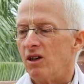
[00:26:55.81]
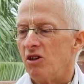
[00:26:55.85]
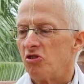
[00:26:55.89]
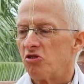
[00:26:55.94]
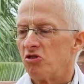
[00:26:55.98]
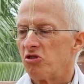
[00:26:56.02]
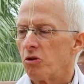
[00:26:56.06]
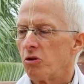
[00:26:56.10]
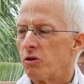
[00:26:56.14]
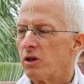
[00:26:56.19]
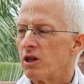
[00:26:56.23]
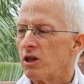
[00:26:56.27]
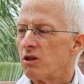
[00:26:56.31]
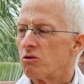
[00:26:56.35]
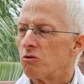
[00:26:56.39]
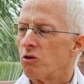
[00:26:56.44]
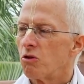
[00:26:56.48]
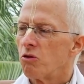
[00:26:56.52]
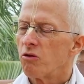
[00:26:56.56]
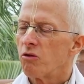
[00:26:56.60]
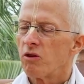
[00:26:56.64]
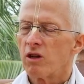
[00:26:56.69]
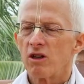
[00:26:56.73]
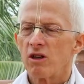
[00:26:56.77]
So he
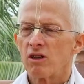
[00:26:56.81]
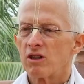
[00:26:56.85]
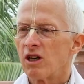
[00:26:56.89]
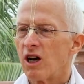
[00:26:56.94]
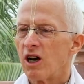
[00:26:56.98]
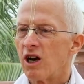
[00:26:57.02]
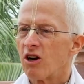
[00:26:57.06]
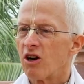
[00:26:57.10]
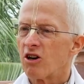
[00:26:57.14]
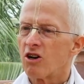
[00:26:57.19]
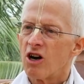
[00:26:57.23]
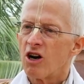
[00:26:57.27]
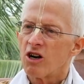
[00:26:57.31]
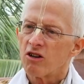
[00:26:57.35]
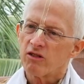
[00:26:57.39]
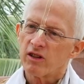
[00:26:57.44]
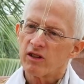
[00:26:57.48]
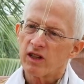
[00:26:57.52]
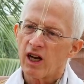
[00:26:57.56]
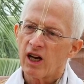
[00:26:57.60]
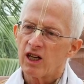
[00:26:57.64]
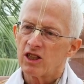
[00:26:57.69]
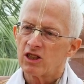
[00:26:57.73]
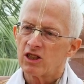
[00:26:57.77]
grew the entire
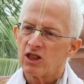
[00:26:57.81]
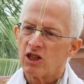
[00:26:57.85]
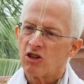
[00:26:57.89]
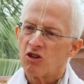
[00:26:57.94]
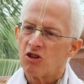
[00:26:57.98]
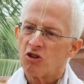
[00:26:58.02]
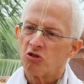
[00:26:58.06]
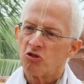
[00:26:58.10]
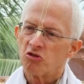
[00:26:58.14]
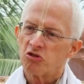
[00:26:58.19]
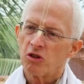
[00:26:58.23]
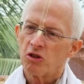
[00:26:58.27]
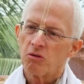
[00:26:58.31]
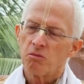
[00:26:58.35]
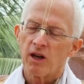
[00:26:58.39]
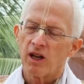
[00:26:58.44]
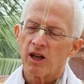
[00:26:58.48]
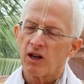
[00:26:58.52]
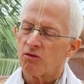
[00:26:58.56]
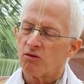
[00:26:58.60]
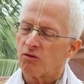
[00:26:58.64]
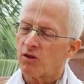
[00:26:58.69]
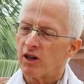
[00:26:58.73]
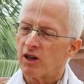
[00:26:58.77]
congregation in Houston,
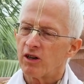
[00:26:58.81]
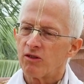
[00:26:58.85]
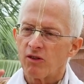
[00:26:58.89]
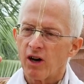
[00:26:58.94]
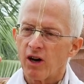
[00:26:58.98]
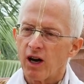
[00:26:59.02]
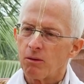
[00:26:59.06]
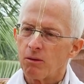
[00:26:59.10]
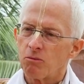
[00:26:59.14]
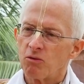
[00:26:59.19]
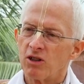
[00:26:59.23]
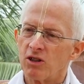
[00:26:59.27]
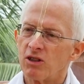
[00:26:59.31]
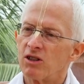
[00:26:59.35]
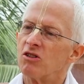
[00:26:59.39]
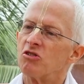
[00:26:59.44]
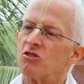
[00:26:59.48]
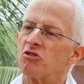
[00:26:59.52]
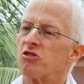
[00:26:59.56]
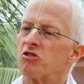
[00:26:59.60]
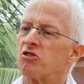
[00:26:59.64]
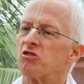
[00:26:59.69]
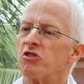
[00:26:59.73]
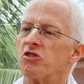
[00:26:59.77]
made it very vibrant
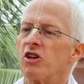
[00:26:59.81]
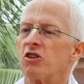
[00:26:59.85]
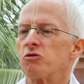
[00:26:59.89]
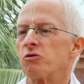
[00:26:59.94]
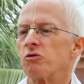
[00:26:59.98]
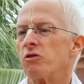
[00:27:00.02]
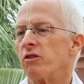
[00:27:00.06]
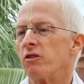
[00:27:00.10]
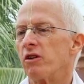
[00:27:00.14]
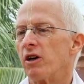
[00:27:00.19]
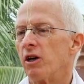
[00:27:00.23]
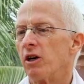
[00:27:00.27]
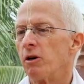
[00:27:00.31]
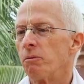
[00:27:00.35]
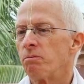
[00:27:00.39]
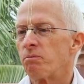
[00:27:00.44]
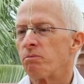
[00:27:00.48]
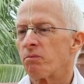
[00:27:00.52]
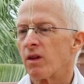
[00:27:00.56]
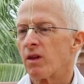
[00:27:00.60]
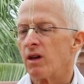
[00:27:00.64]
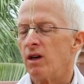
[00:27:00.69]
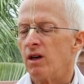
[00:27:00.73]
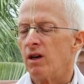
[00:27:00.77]
and successful there.
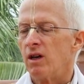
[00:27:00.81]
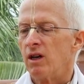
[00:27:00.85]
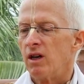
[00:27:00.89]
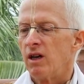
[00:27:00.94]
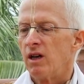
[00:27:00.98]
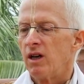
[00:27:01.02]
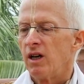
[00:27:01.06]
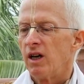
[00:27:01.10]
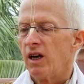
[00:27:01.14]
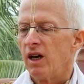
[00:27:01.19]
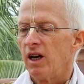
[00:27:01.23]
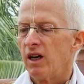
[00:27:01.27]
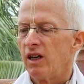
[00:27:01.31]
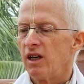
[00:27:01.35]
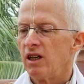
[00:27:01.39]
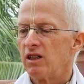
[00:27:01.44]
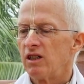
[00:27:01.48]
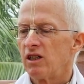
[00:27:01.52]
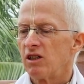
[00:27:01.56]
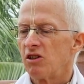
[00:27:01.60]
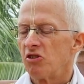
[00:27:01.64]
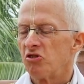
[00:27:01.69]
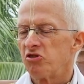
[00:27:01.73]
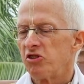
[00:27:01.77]
And he
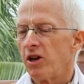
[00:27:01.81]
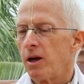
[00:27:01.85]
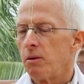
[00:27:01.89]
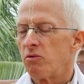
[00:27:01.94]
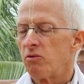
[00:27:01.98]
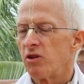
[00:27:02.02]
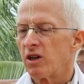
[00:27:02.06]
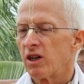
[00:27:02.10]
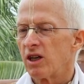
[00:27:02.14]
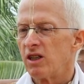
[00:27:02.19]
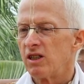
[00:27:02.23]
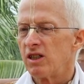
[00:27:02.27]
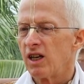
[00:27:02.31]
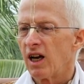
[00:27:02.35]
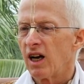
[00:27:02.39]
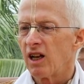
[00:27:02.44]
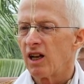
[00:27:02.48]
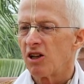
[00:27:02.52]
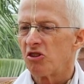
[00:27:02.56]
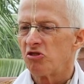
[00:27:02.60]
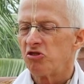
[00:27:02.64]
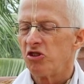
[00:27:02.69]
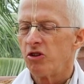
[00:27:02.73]
did the same thing in Dallas,